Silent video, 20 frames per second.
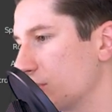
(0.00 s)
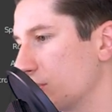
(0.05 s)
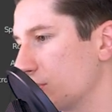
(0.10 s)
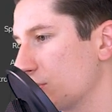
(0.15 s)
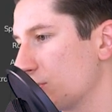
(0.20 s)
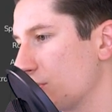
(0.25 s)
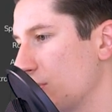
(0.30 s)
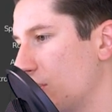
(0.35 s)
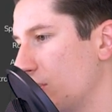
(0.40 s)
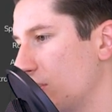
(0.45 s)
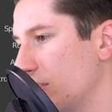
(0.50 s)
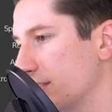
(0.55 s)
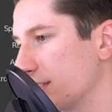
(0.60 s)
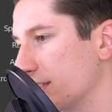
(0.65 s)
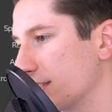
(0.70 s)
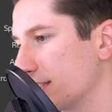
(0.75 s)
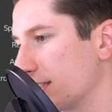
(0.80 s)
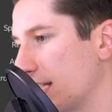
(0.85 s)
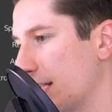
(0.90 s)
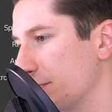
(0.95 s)
control at
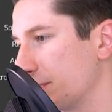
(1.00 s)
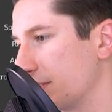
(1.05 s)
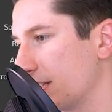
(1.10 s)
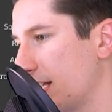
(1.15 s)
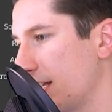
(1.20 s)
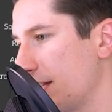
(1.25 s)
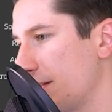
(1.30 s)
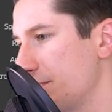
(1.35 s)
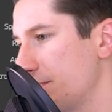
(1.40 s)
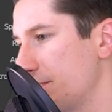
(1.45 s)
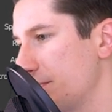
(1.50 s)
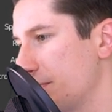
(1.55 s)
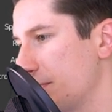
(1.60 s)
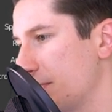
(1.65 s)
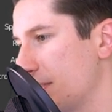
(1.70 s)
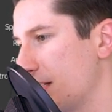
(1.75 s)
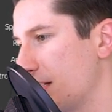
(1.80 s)
the same time